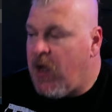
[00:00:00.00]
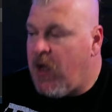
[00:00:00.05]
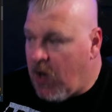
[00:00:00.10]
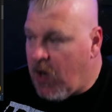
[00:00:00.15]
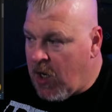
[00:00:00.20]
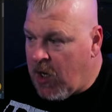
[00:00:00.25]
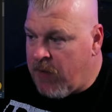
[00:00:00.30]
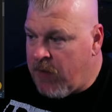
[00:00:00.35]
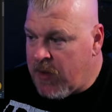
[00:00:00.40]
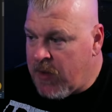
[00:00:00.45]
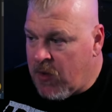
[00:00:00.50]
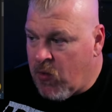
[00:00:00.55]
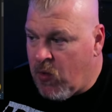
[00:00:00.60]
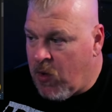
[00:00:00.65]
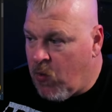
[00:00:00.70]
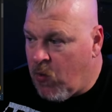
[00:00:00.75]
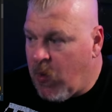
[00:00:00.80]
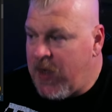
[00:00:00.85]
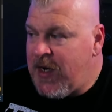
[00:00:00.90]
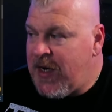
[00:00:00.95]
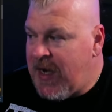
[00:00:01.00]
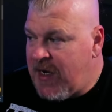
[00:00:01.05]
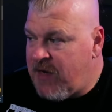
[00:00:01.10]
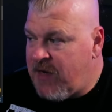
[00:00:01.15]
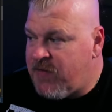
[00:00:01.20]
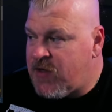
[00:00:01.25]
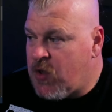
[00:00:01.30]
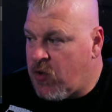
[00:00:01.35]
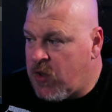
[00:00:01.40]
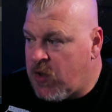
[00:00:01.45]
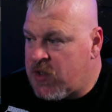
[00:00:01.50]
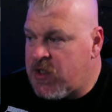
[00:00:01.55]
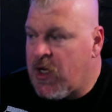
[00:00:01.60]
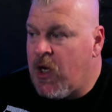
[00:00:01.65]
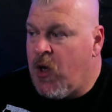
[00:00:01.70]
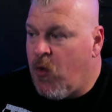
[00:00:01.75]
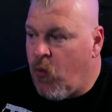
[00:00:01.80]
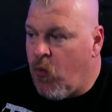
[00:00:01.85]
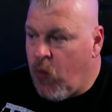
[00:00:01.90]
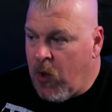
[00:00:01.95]
Um, what native tokens
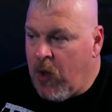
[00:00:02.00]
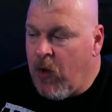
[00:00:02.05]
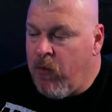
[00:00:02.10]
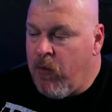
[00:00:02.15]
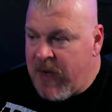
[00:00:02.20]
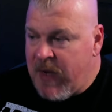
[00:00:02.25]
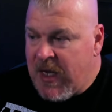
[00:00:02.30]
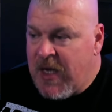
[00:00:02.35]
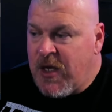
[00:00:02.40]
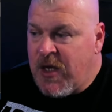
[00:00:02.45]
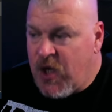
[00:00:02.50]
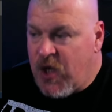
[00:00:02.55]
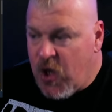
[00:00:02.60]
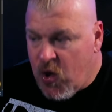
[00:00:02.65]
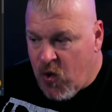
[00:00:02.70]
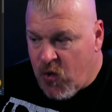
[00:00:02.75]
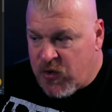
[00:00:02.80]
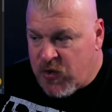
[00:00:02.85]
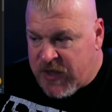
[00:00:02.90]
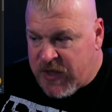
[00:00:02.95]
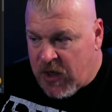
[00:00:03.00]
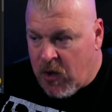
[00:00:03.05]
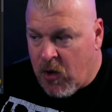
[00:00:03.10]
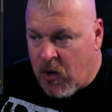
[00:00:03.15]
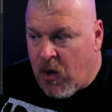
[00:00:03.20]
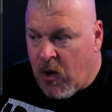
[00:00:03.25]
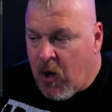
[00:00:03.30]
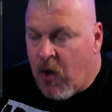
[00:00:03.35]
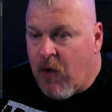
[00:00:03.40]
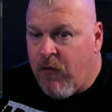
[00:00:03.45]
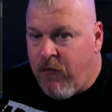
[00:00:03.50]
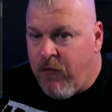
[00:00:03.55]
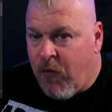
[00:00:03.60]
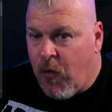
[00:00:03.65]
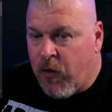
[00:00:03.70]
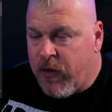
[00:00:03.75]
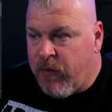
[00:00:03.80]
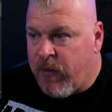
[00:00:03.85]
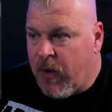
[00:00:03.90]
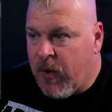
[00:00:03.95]
will be used here
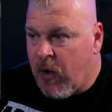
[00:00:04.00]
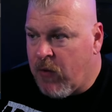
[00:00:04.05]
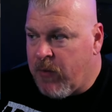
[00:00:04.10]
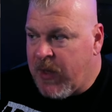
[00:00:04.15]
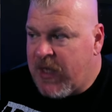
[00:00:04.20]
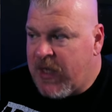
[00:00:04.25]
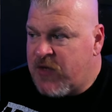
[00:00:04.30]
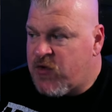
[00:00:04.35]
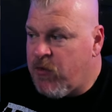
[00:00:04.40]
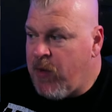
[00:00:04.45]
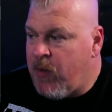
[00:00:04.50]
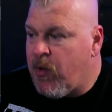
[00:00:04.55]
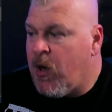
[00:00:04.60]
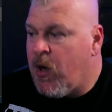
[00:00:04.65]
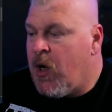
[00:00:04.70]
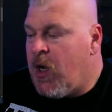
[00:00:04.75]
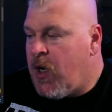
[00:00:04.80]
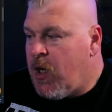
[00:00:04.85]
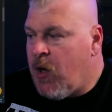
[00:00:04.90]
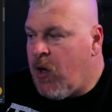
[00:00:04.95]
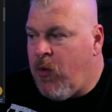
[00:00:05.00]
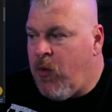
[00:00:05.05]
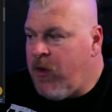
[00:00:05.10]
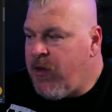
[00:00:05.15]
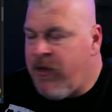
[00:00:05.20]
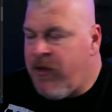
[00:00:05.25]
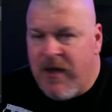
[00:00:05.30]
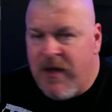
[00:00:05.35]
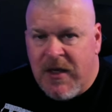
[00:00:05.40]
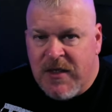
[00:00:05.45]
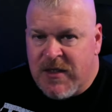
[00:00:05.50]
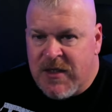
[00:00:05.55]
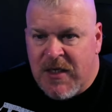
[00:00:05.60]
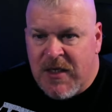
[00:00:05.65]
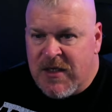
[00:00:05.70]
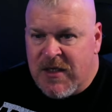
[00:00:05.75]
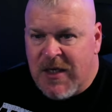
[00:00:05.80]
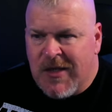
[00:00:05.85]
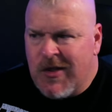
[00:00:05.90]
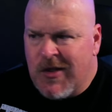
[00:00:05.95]
for the burn? Because remember, you know, one of the thing is
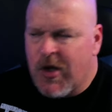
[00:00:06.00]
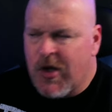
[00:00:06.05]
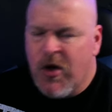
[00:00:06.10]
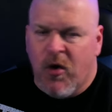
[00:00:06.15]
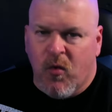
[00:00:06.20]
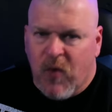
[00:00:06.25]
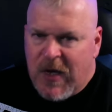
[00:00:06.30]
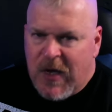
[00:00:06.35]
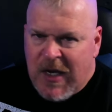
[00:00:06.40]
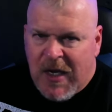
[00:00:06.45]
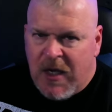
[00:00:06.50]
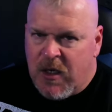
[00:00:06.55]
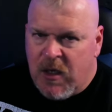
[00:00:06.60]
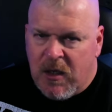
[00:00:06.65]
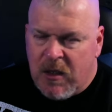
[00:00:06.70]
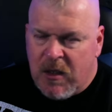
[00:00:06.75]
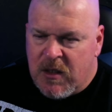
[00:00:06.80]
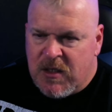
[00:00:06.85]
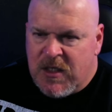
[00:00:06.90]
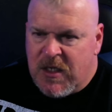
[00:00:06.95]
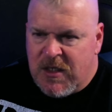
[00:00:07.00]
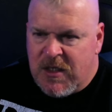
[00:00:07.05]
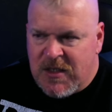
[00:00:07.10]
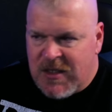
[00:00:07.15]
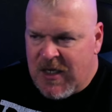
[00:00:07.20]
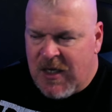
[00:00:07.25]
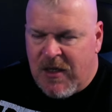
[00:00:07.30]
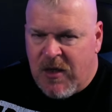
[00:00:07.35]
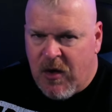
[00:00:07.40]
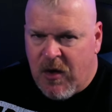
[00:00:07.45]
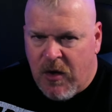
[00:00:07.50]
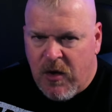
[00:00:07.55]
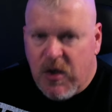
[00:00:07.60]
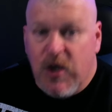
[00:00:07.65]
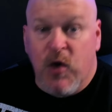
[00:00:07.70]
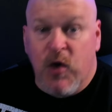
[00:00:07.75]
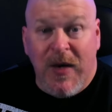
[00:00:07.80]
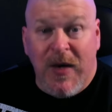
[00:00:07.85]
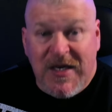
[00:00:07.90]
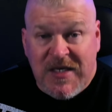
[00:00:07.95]
is like the Korean TC, you know,
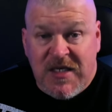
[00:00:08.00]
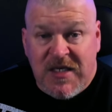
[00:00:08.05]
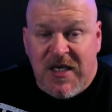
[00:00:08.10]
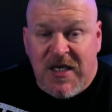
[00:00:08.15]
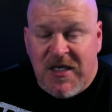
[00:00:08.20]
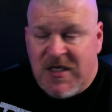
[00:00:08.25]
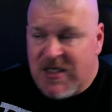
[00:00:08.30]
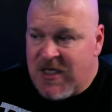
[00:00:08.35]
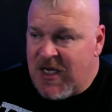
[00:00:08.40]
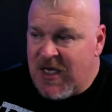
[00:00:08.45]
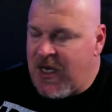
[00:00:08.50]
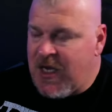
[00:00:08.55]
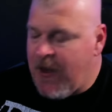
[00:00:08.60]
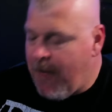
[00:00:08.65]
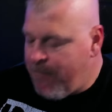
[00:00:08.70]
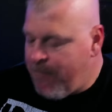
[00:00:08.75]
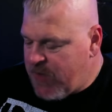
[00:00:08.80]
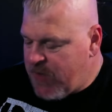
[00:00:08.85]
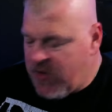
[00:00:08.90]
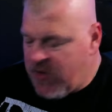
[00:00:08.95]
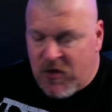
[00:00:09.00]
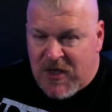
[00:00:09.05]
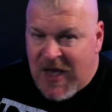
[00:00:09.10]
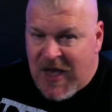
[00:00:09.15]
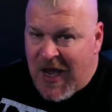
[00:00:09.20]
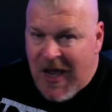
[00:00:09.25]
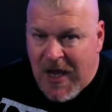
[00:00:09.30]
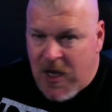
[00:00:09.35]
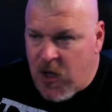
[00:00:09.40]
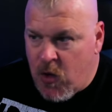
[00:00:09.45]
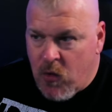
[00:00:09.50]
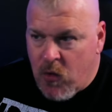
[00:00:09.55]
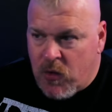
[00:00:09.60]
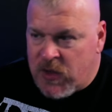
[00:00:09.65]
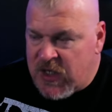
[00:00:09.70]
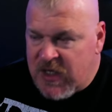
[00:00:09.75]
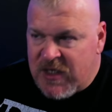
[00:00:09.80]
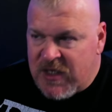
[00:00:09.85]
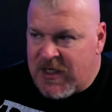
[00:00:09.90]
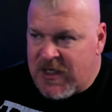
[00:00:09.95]
USTC, and there's
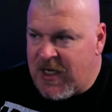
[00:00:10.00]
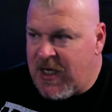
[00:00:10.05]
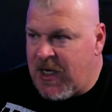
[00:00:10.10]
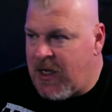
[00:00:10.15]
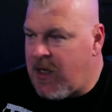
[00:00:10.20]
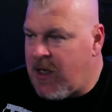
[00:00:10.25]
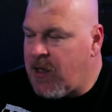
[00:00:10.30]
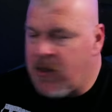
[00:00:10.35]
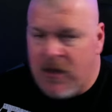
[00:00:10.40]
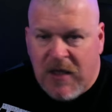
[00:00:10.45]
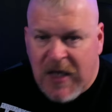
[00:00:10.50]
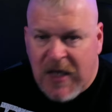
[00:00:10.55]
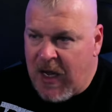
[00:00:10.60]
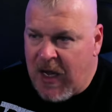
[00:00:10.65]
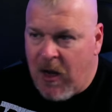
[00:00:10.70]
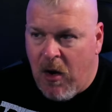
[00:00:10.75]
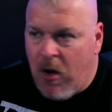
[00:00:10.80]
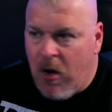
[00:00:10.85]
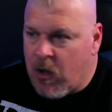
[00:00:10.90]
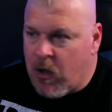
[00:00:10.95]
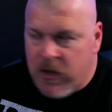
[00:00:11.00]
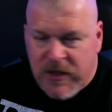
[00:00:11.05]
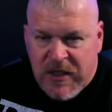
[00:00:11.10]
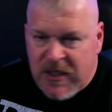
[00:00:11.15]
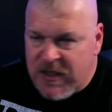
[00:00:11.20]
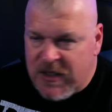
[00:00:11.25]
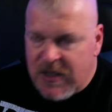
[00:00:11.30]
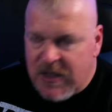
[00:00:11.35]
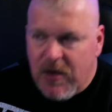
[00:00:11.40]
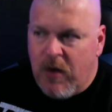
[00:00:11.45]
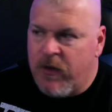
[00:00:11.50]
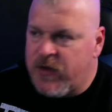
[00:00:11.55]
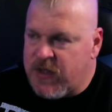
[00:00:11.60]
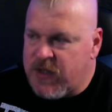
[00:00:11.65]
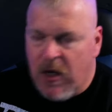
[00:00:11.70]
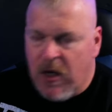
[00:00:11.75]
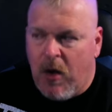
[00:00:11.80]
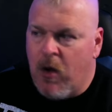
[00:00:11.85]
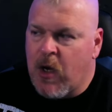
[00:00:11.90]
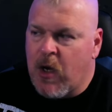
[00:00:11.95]
AUTC and KRTC. You know, there's
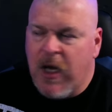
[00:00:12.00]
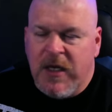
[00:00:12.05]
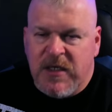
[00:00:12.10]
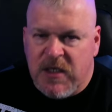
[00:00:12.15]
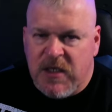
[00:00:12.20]
all kinds of